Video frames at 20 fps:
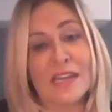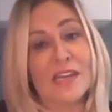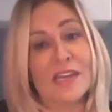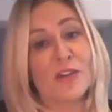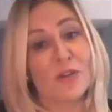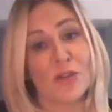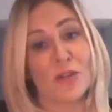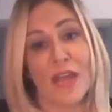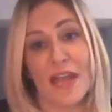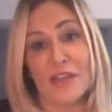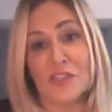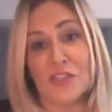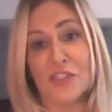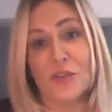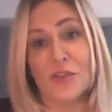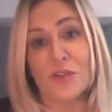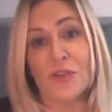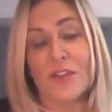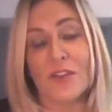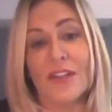
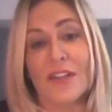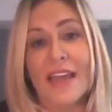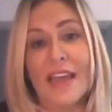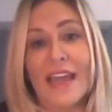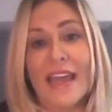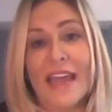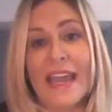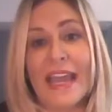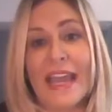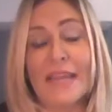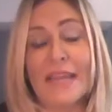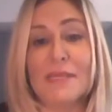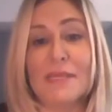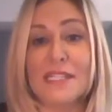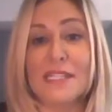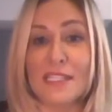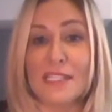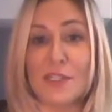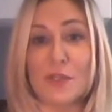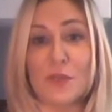International,
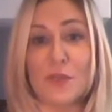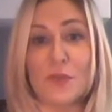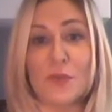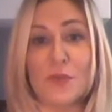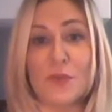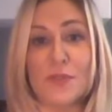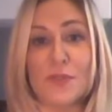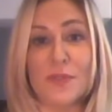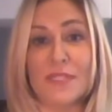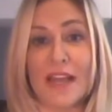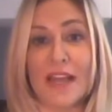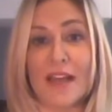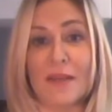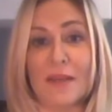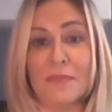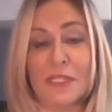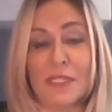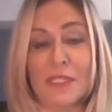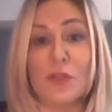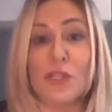ABC News,
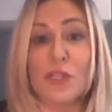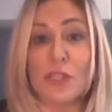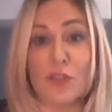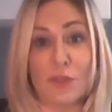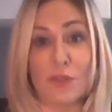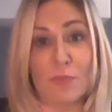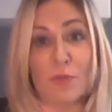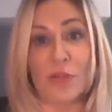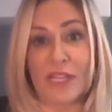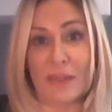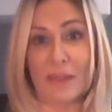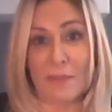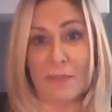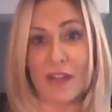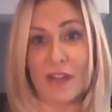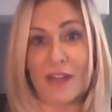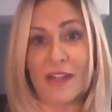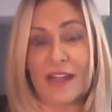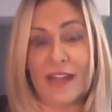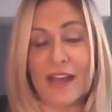including Good Morning
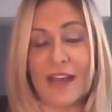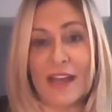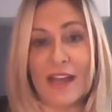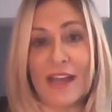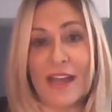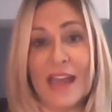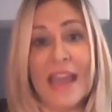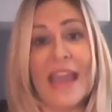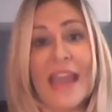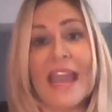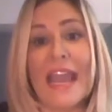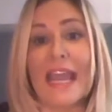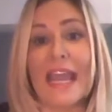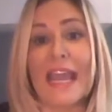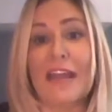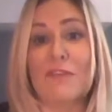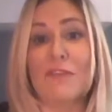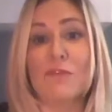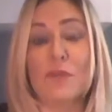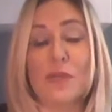America,
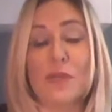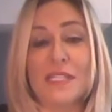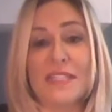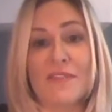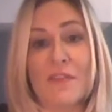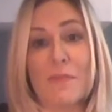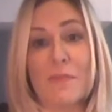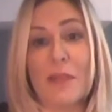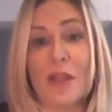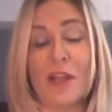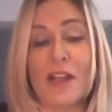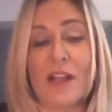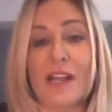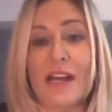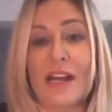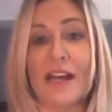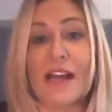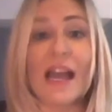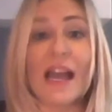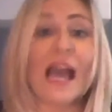and Voice of
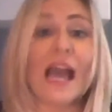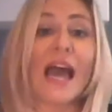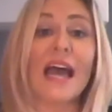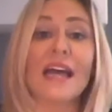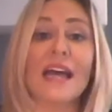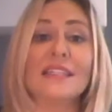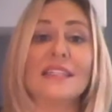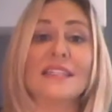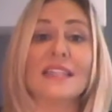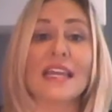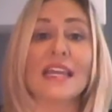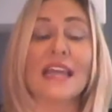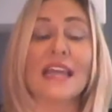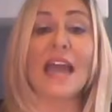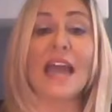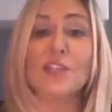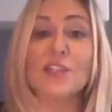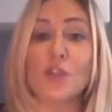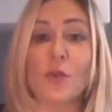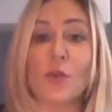America as
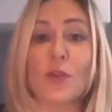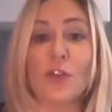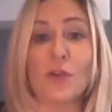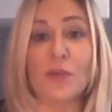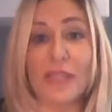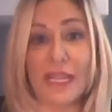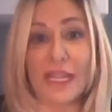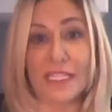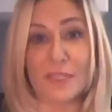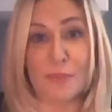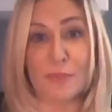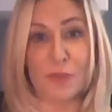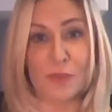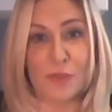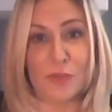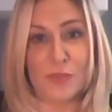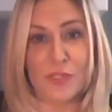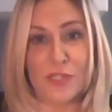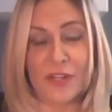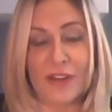editorial guest
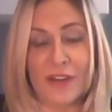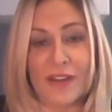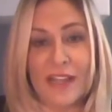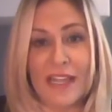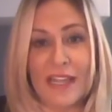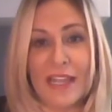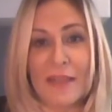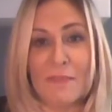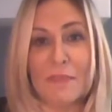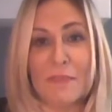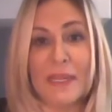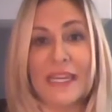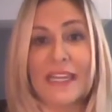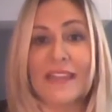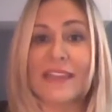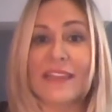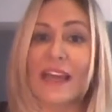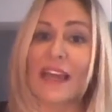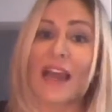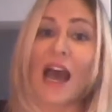producer,
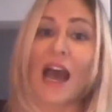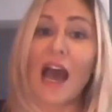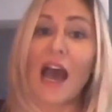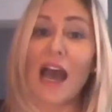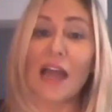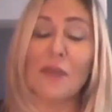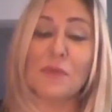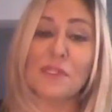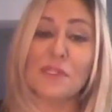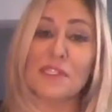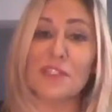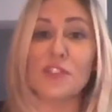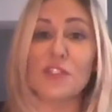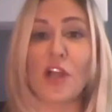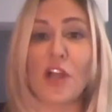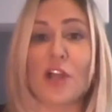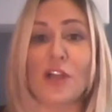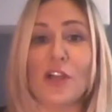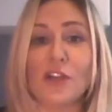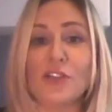meaning that I was in
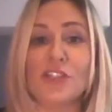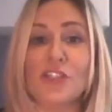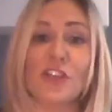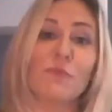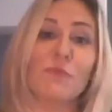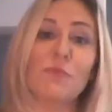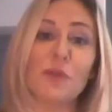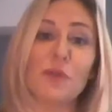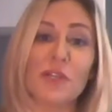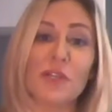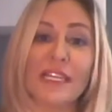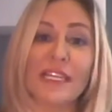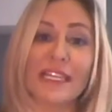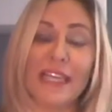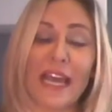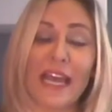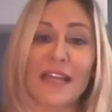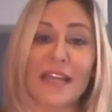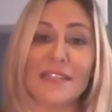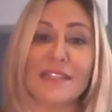charge of booking
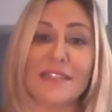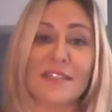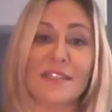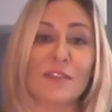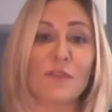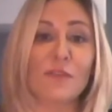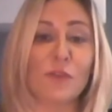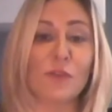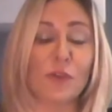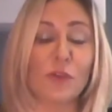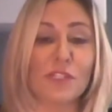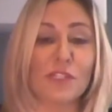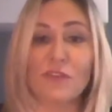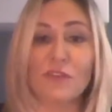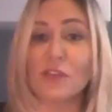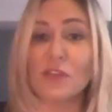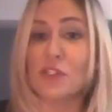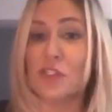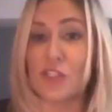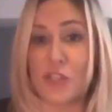guests for
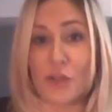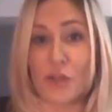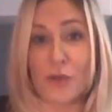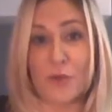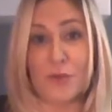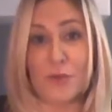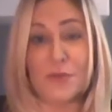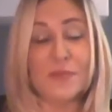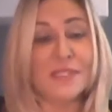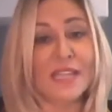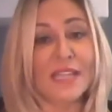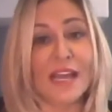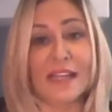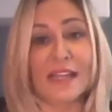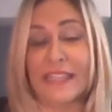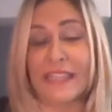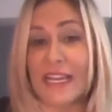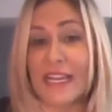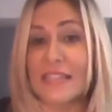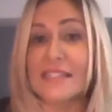different shows,
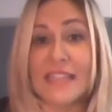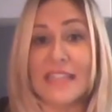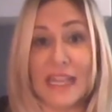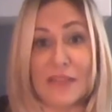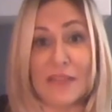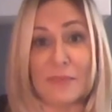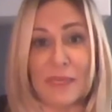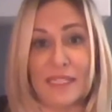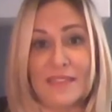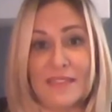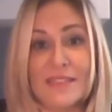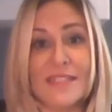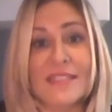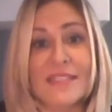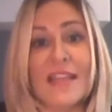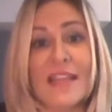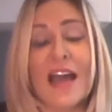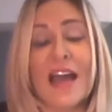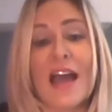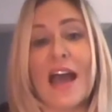guest segments,